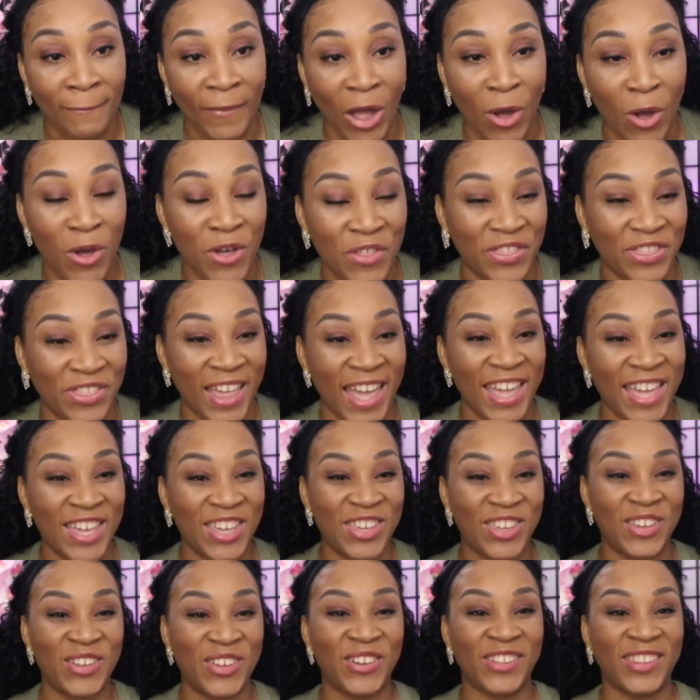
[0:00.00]
Oh,
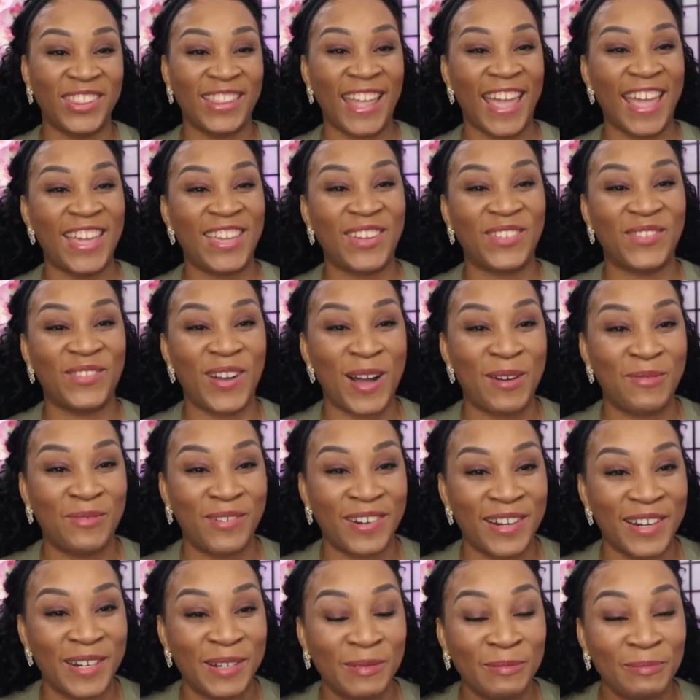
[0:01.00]
thank you. Thank you,
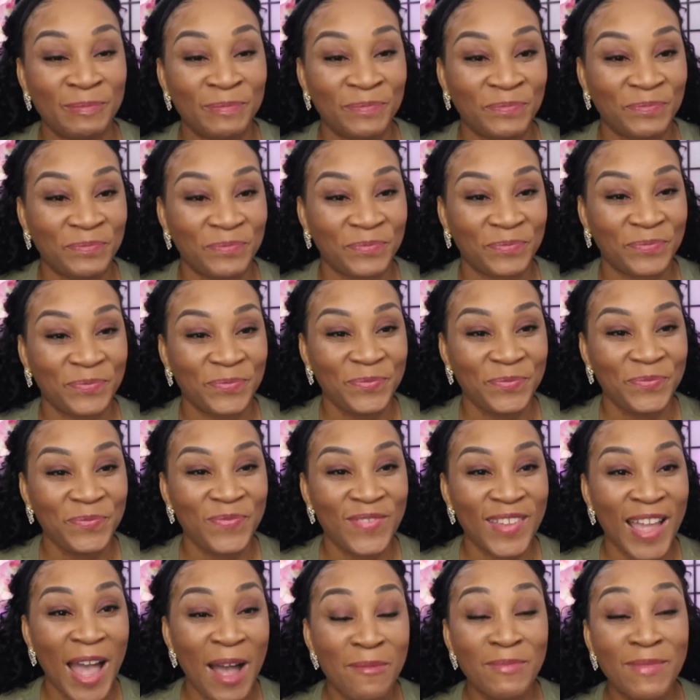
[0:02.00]
Robert.
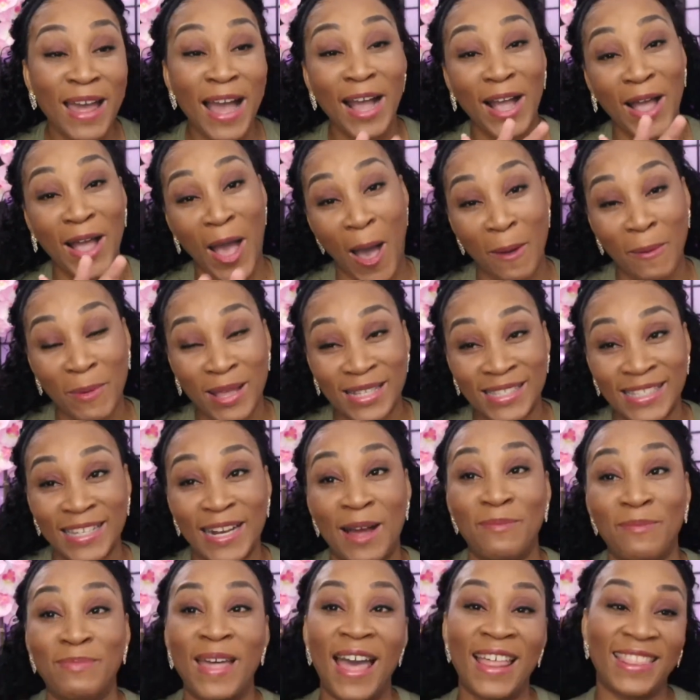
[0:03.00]
I'm not commenting,
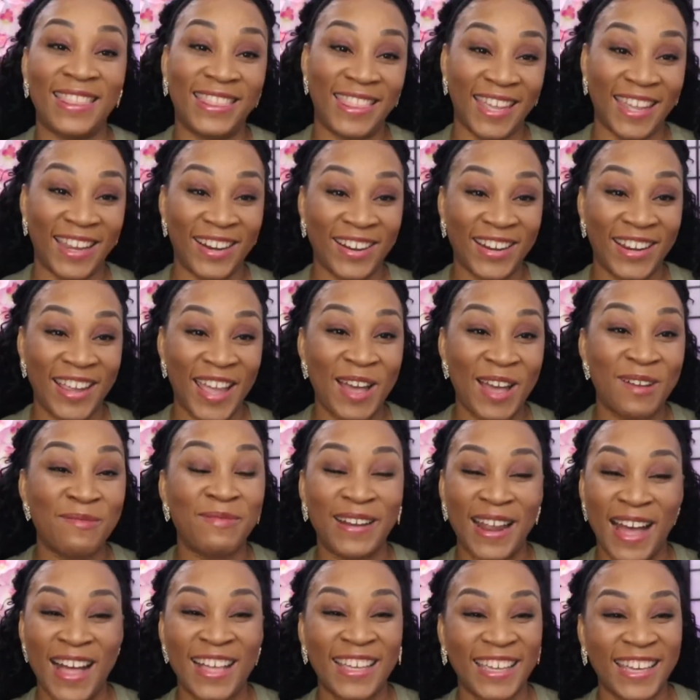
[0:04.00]
I'm not there yet,
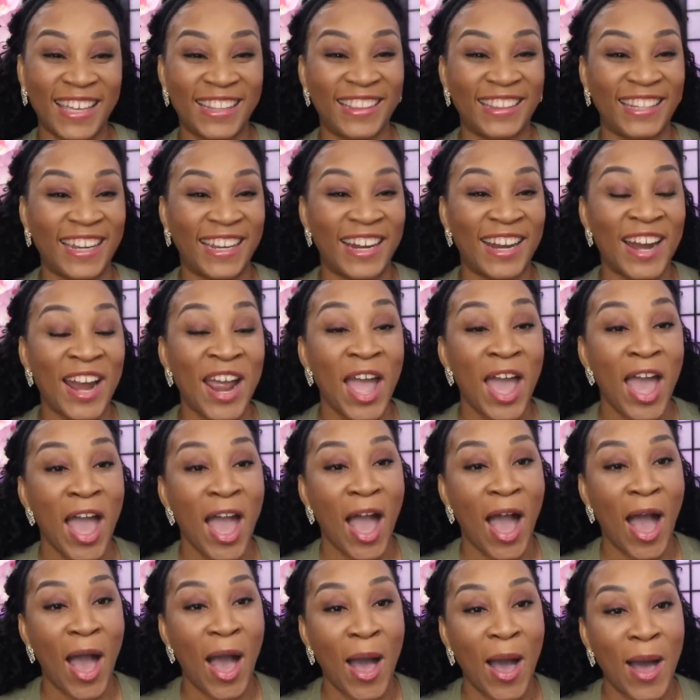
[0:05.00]
but I'll get there,
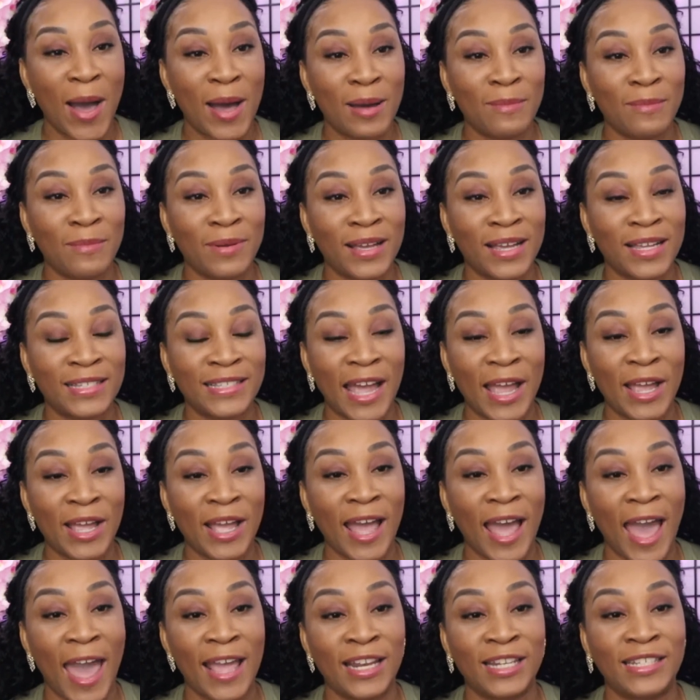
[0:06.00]
because
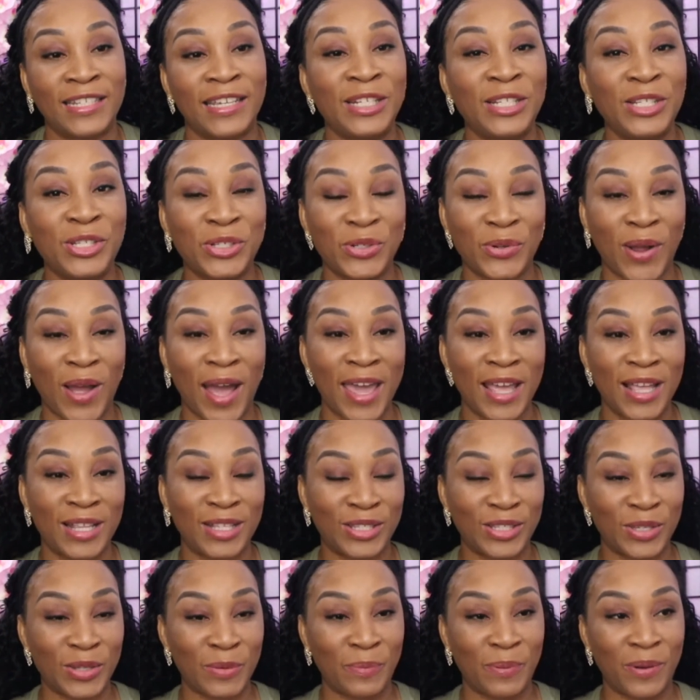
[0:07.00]
I did try
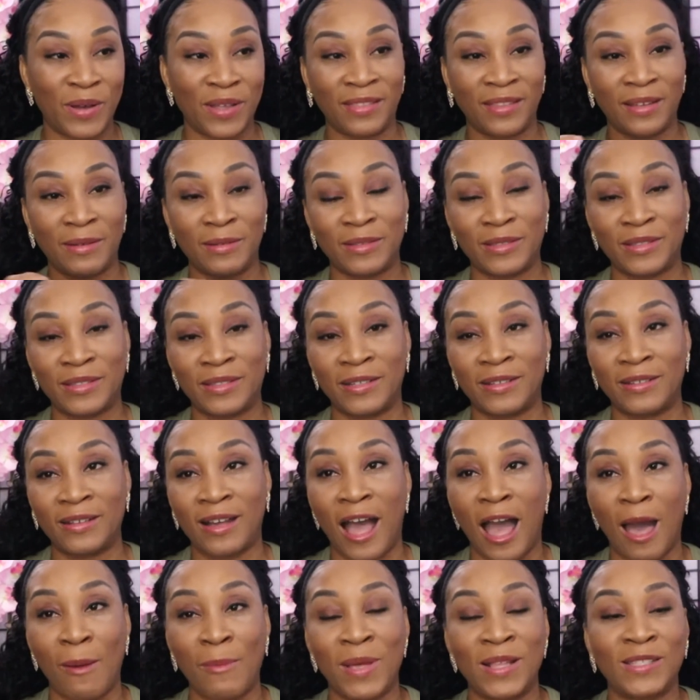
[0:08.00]
to put the
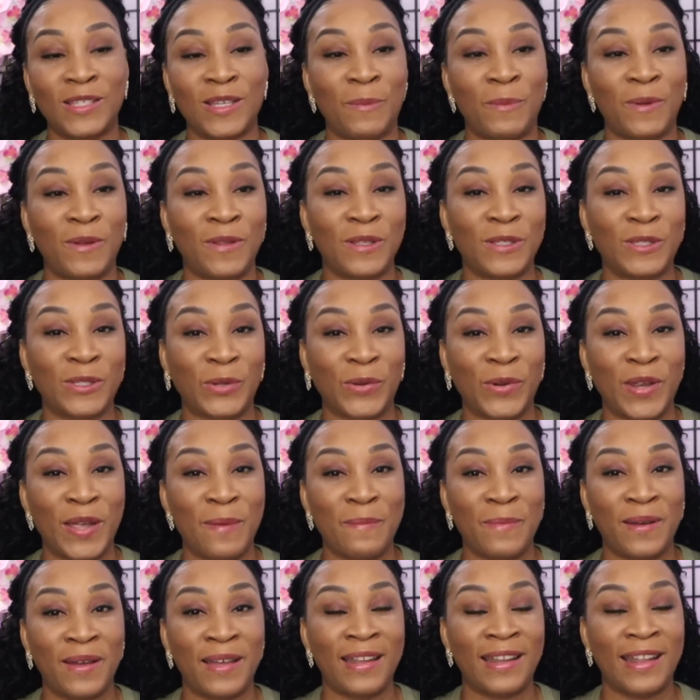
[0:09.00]
comments up on the screen,
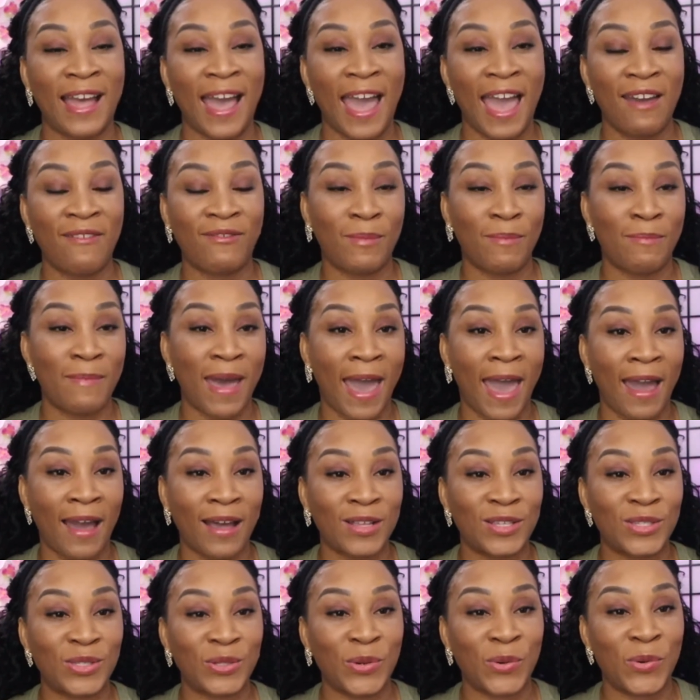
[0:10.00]
but I have a
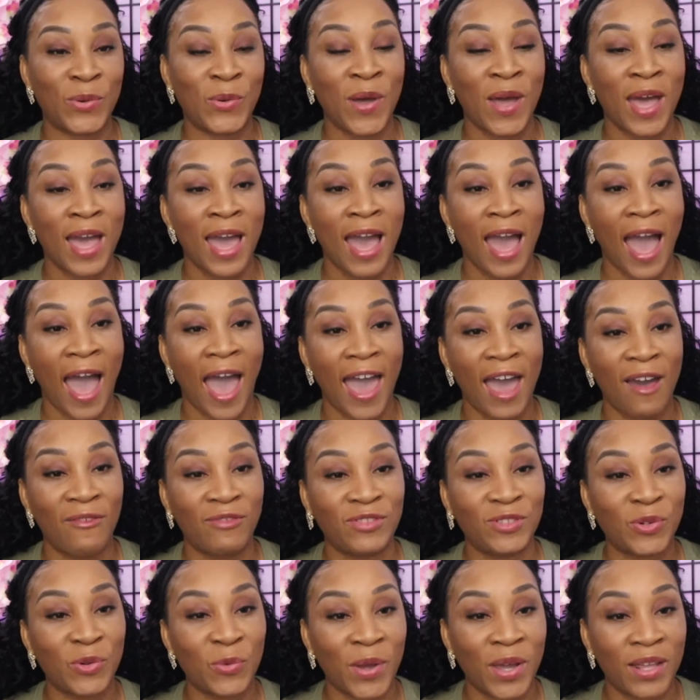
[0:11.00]
Mac, so I
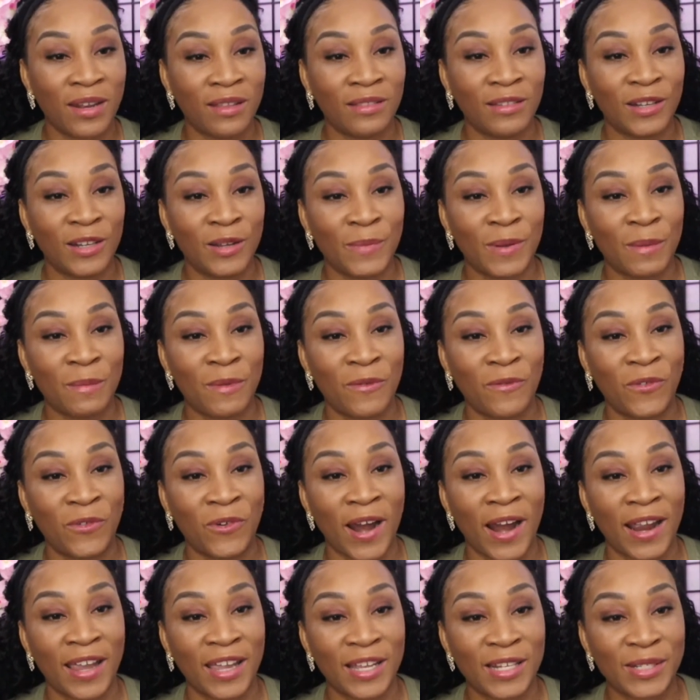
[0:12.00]
have to wait a little bit
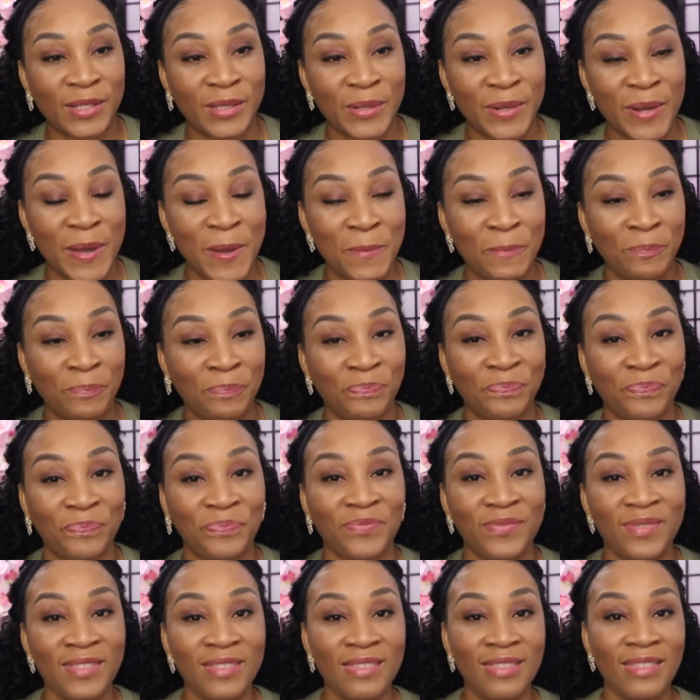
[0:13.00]
before I can do it.
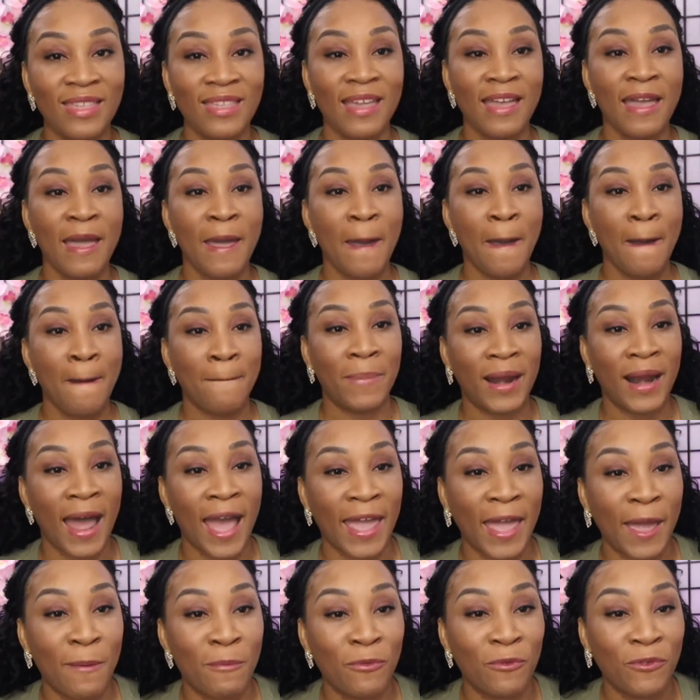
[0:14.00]
But
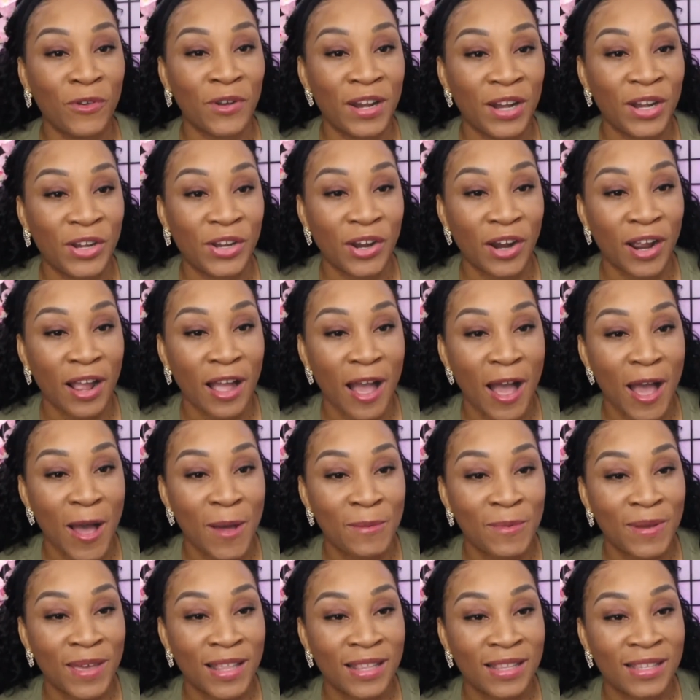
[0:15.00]
I am reading your
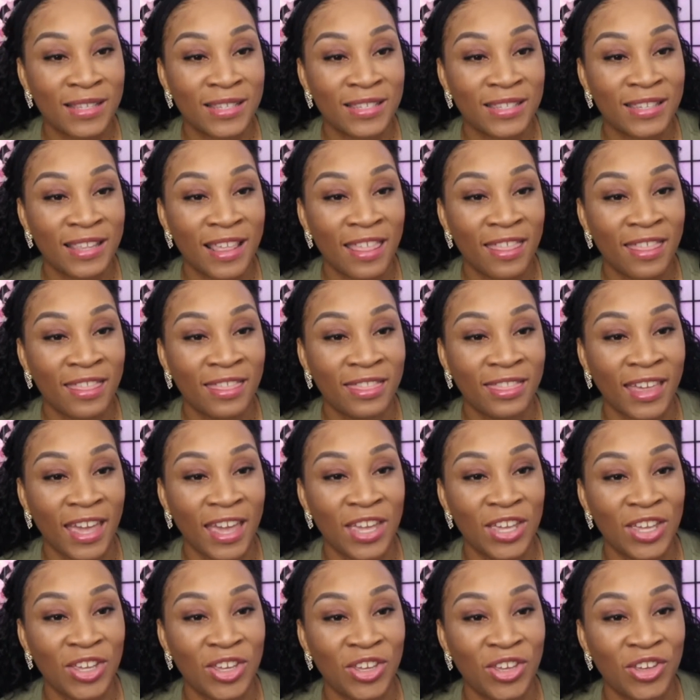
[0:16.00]
comments.
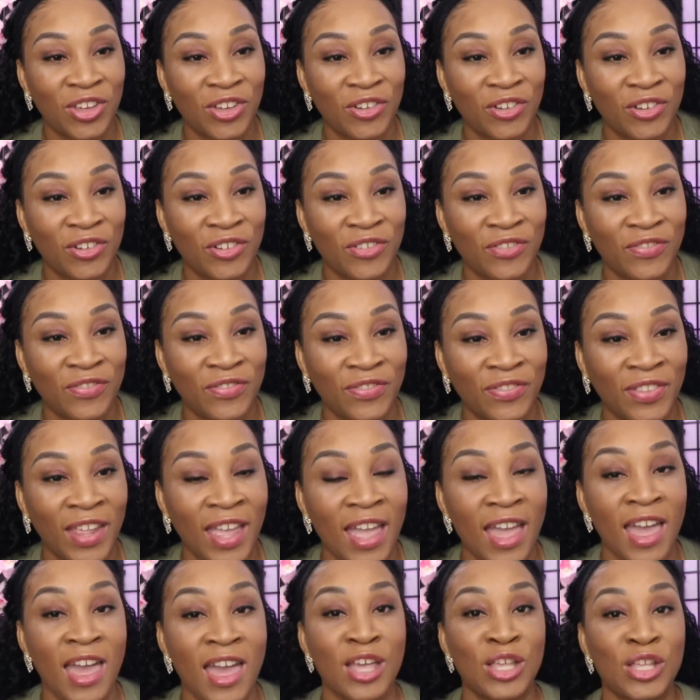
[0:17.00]
Thank you.
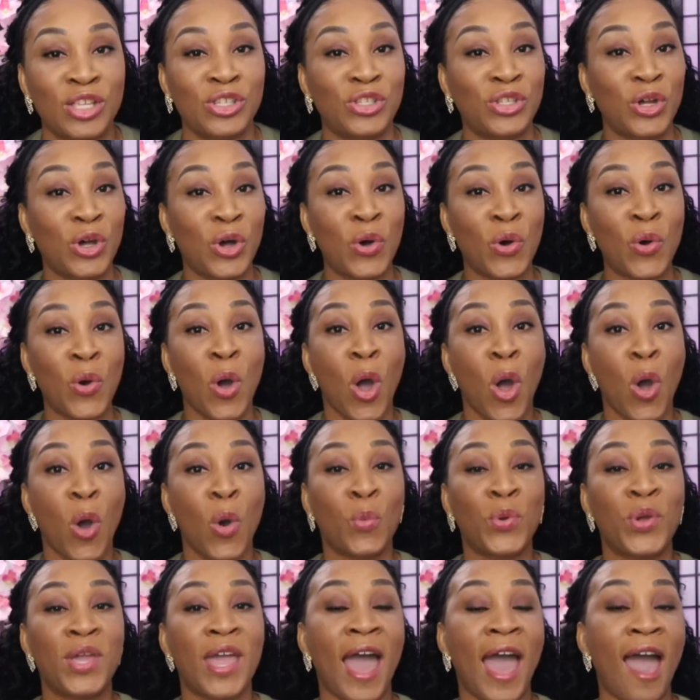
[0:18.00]
So
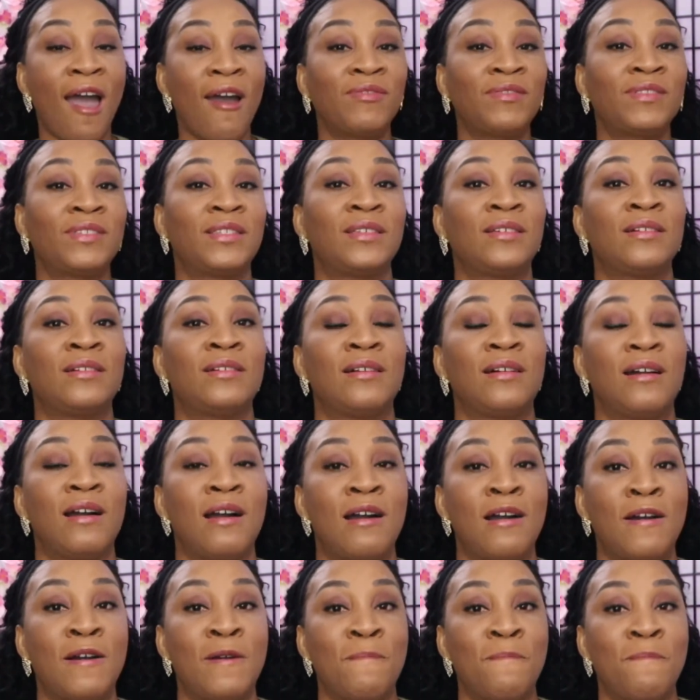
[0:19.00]
we have
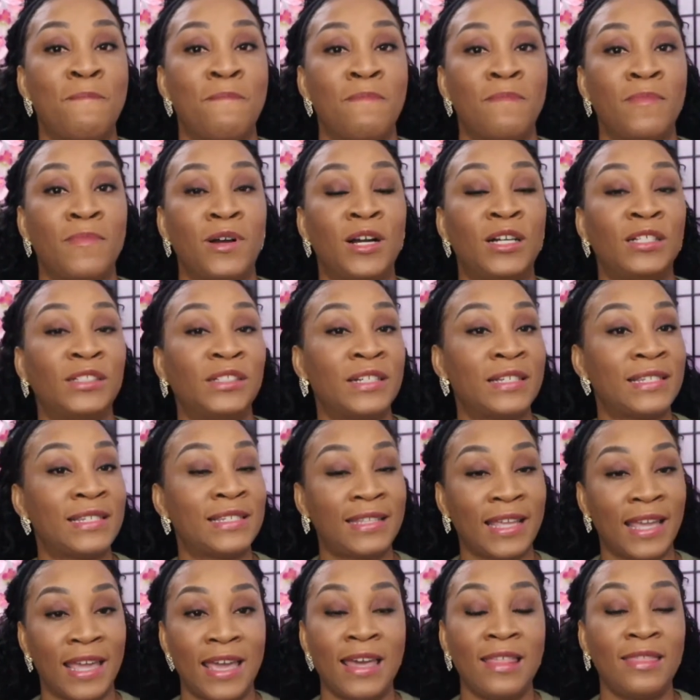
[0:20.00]
to
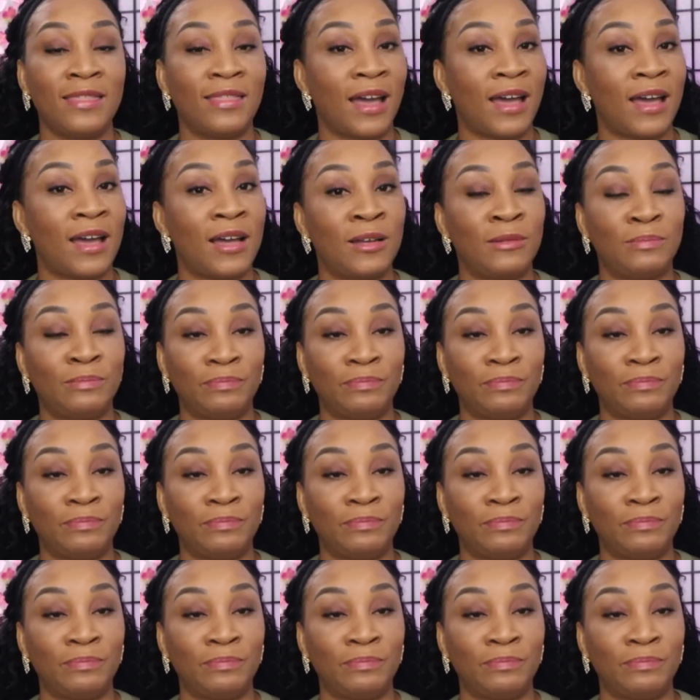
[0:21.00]
understand that.